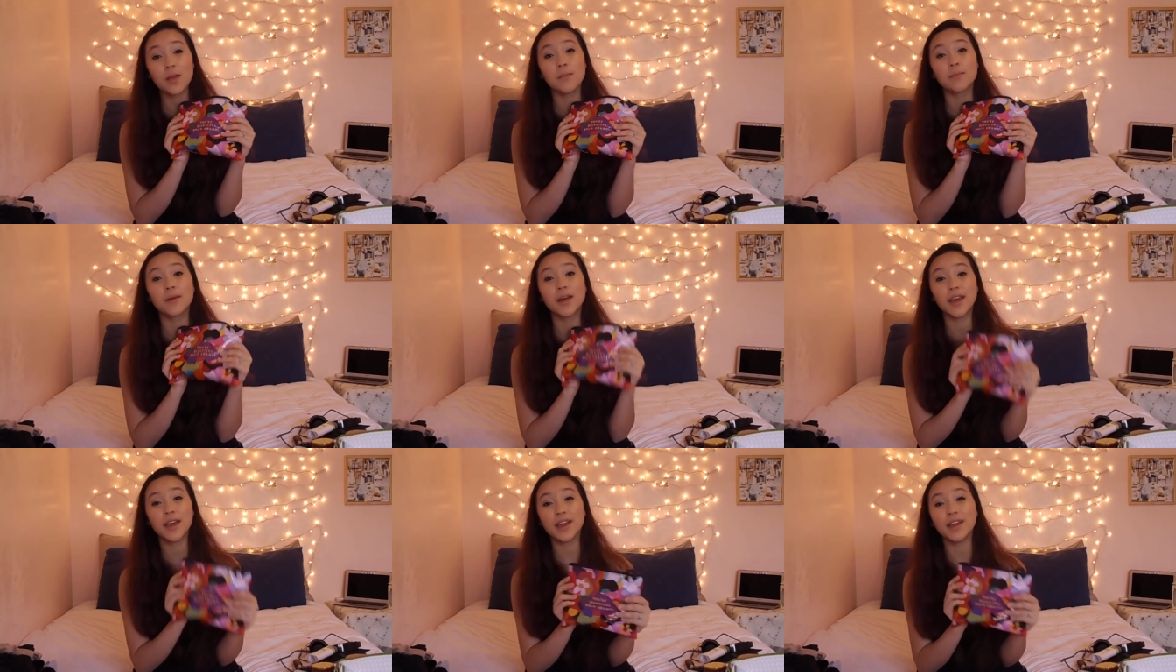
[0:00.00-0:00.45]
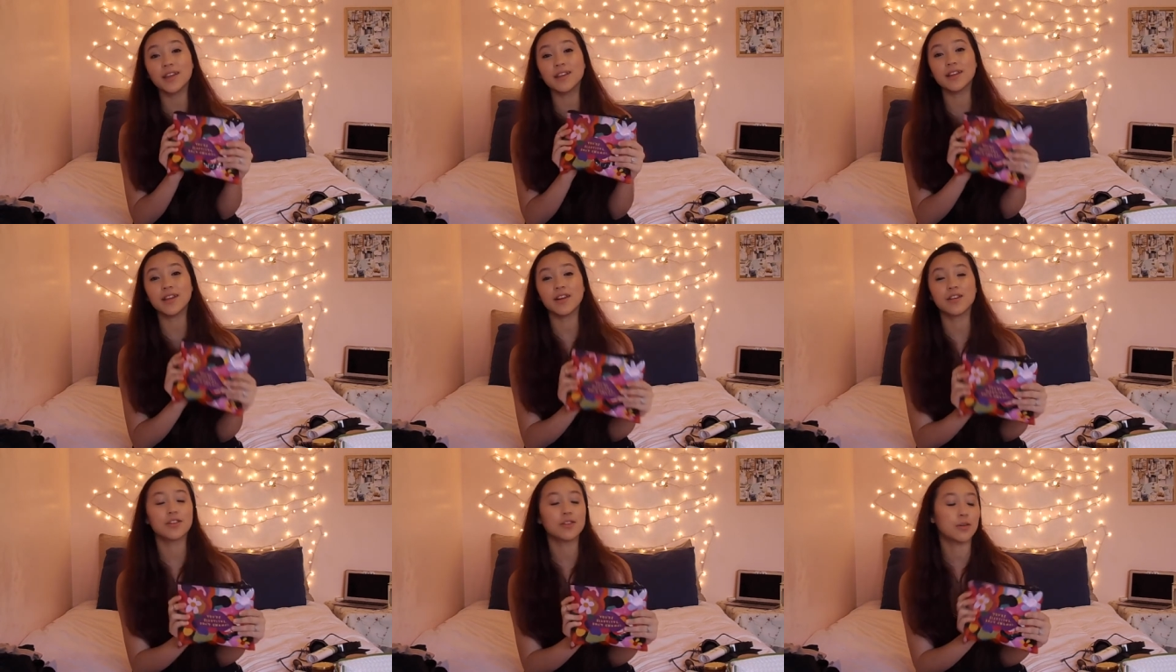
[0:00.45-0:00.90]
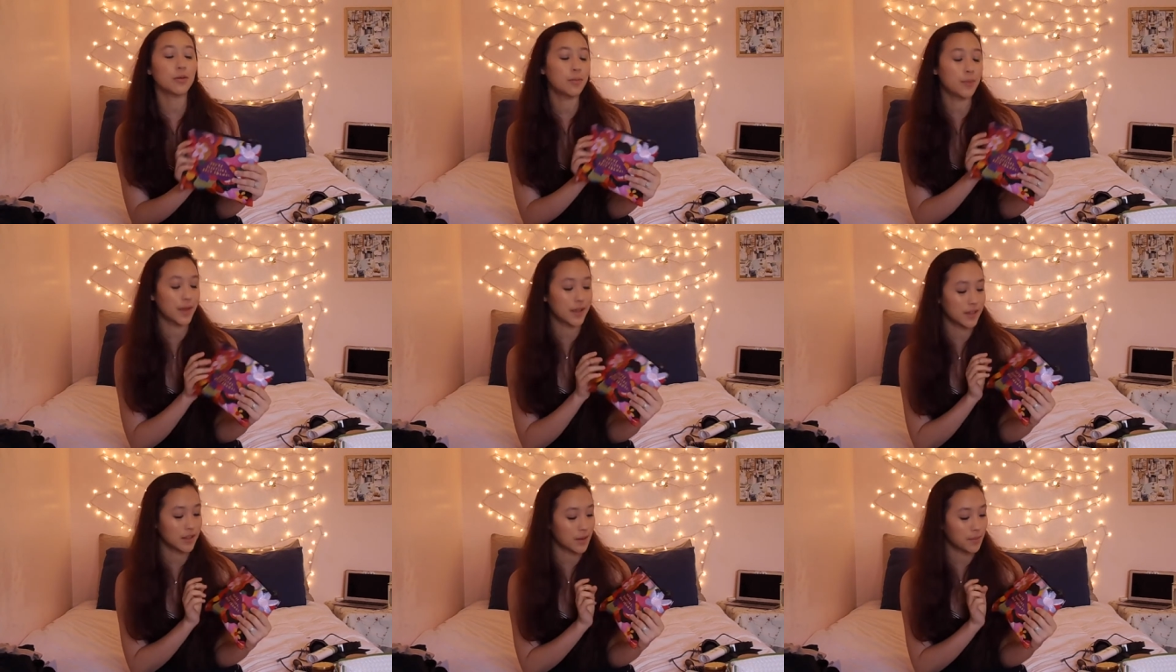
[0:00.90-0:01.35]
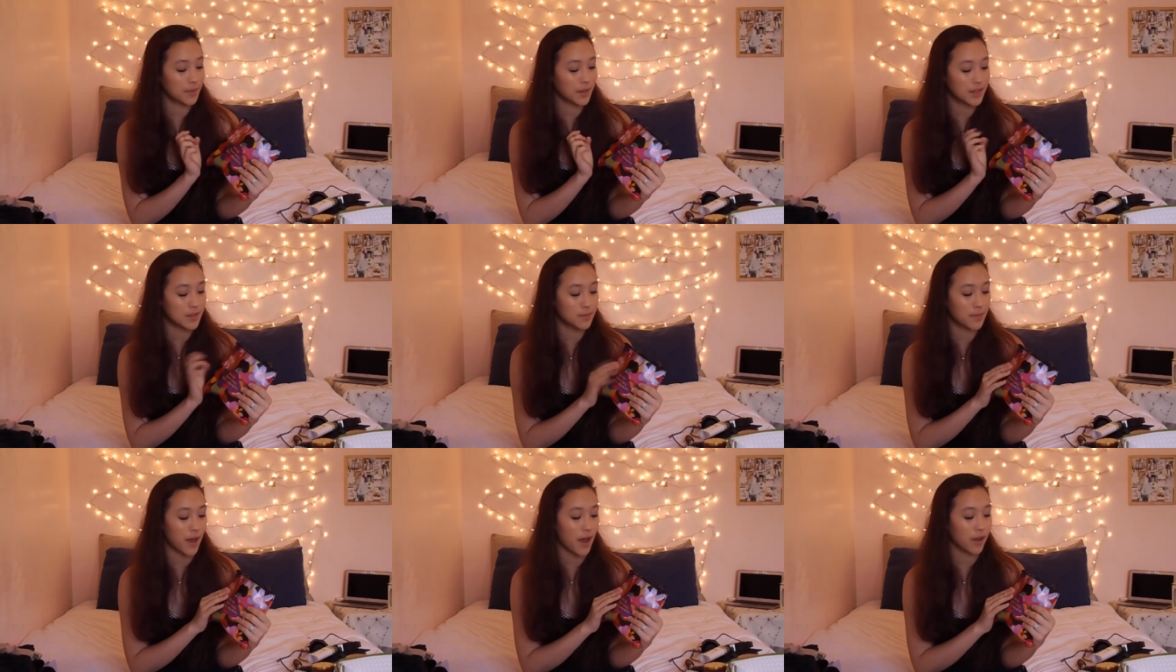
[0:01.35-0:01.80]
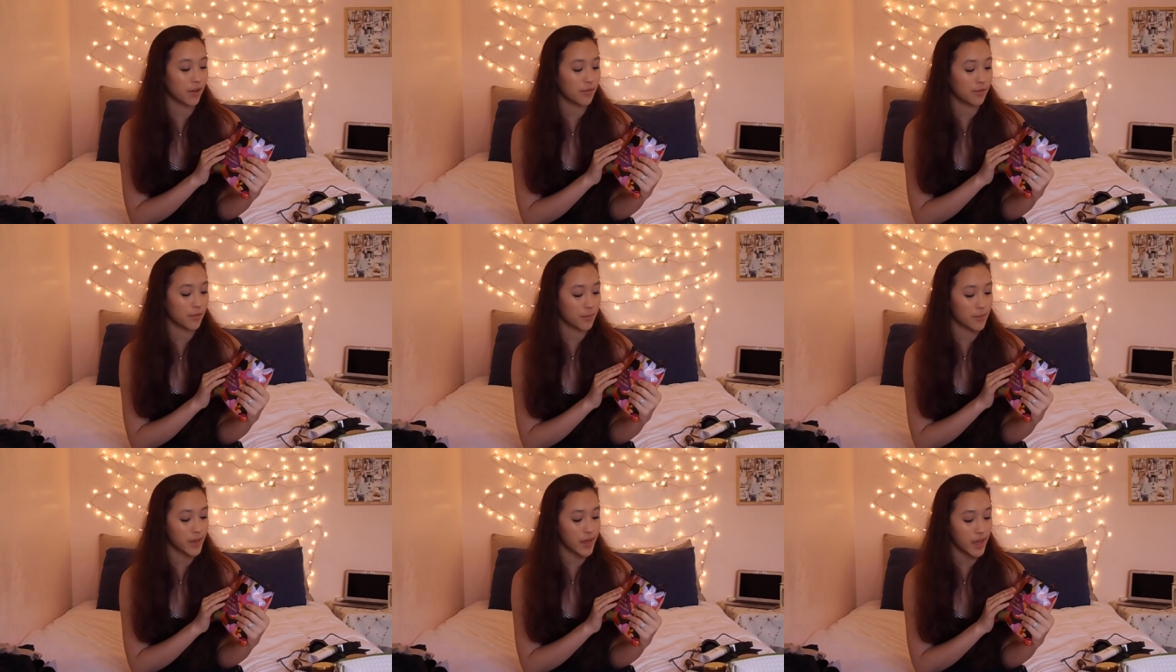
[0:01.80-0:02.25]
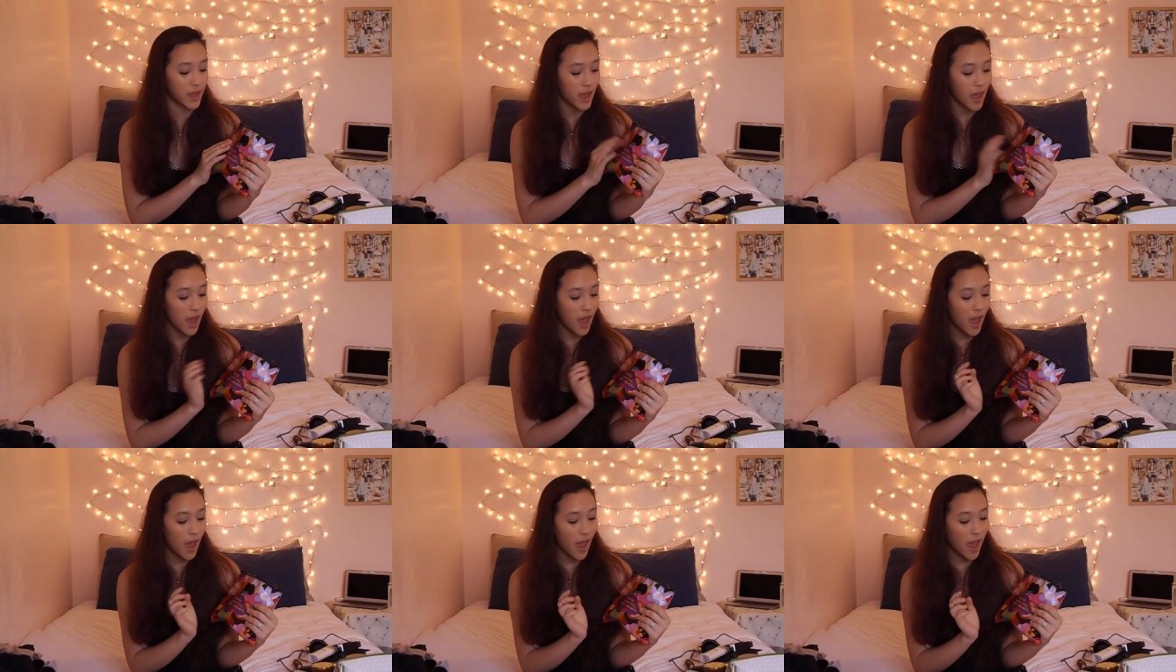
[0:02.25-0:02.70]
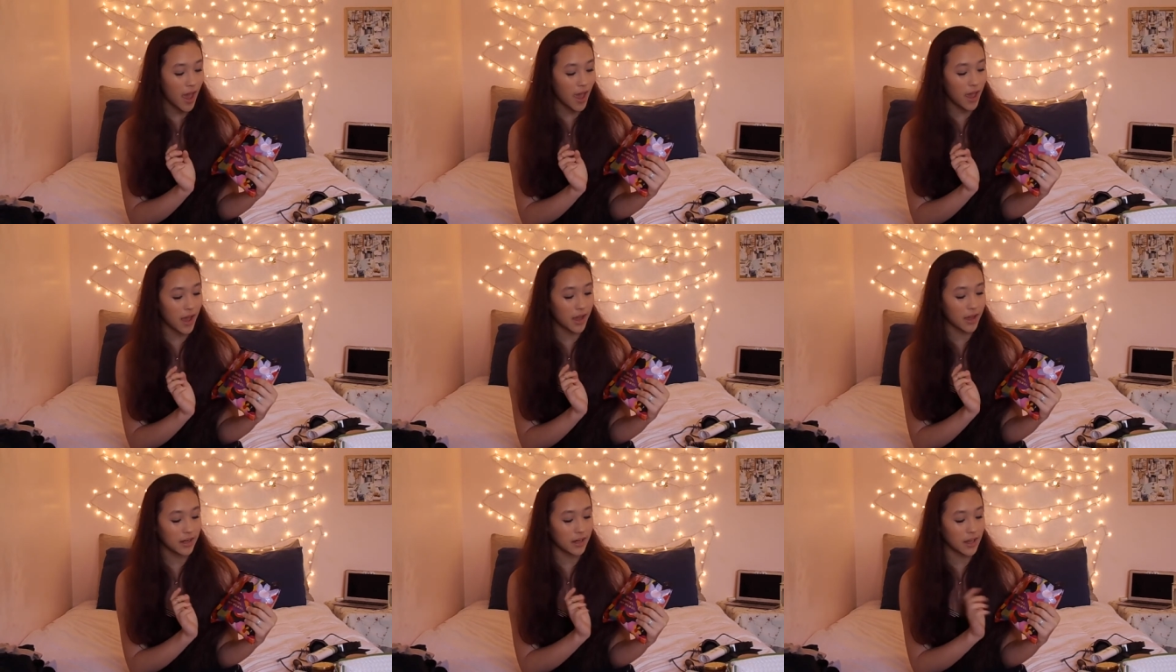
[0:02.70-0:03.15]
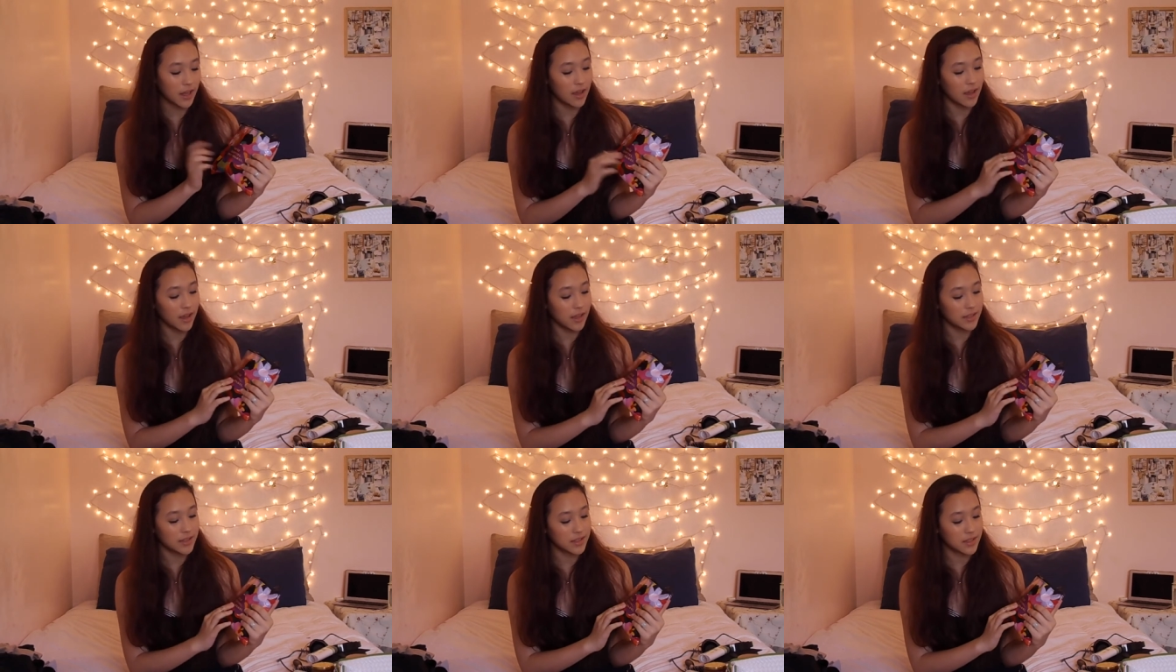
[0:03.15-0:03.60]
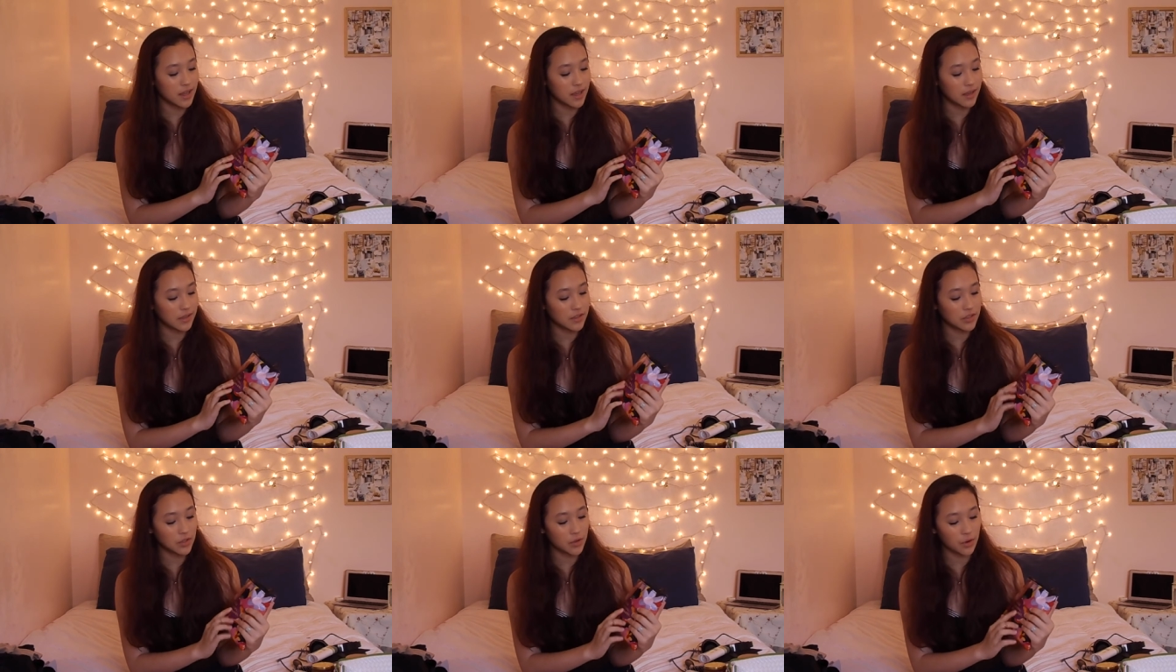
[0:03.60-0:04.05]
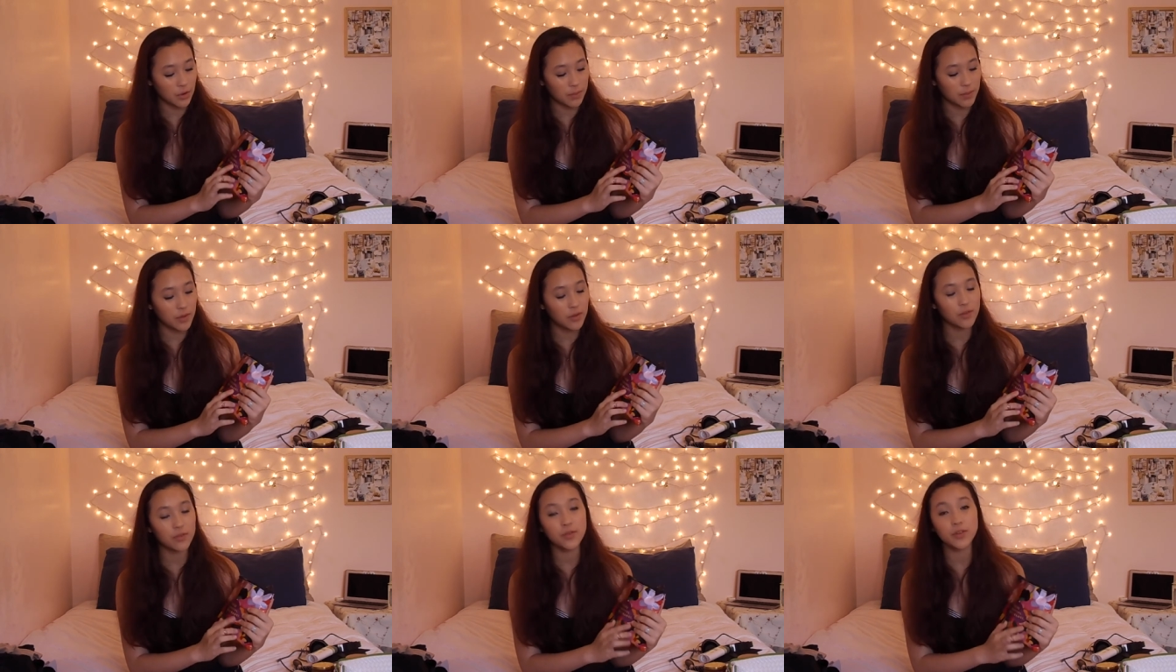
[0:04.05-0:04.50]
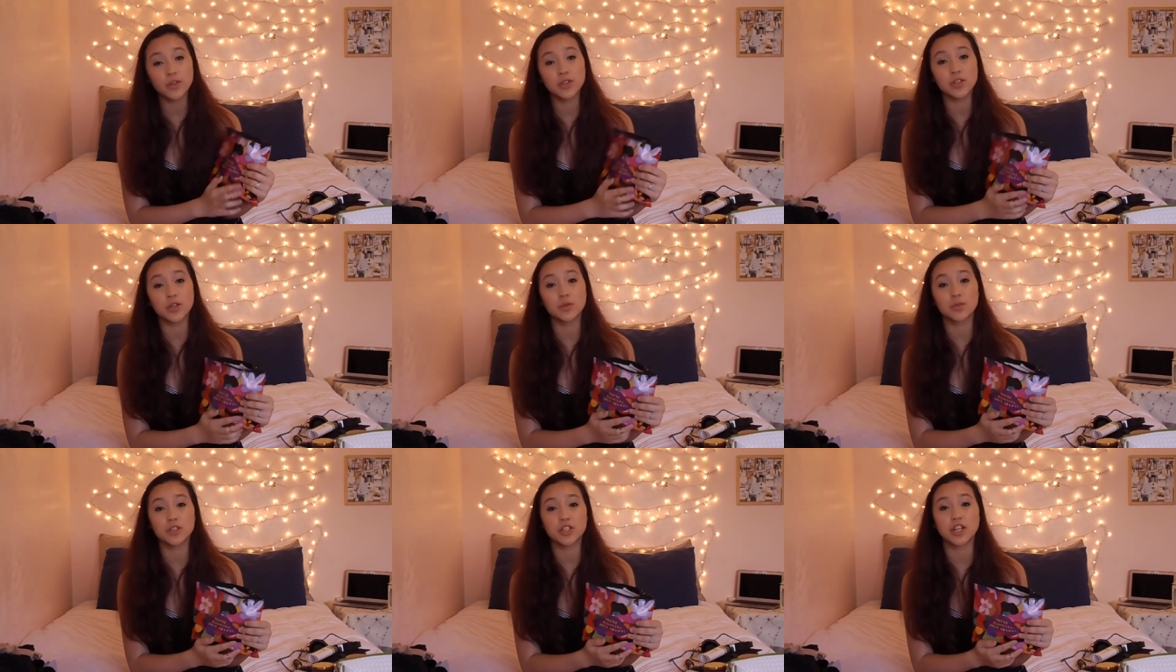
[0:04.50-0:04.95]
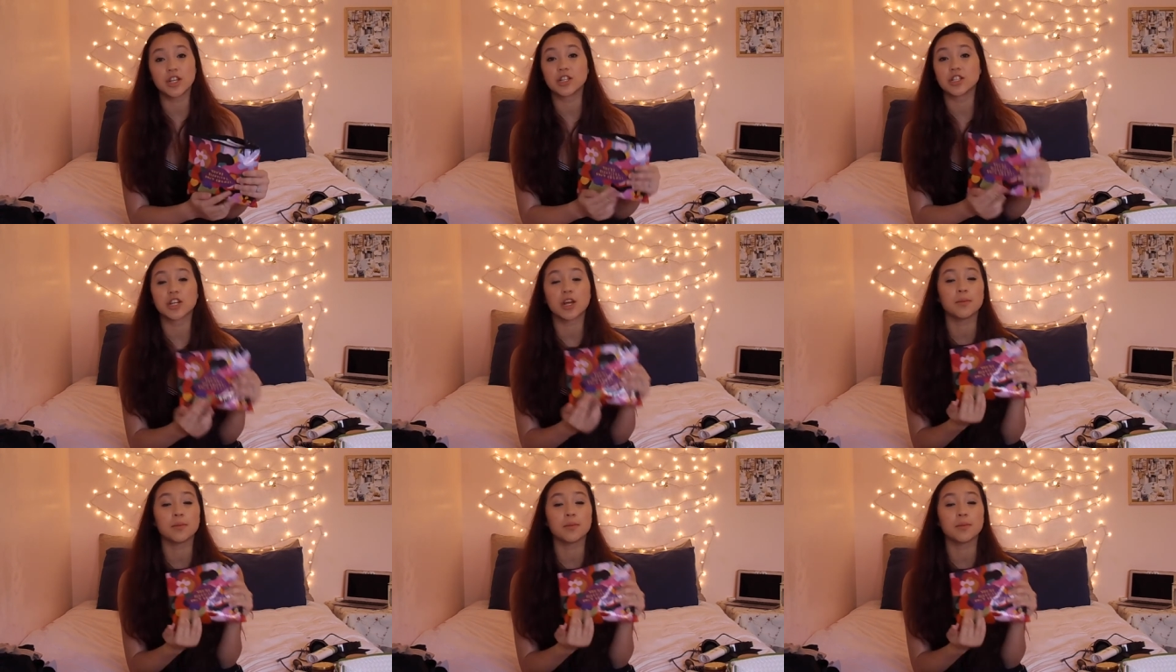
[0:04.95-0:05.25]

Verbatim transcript: My aunt and uncle picked up this bag for me and it says, you're beautiful, don't change.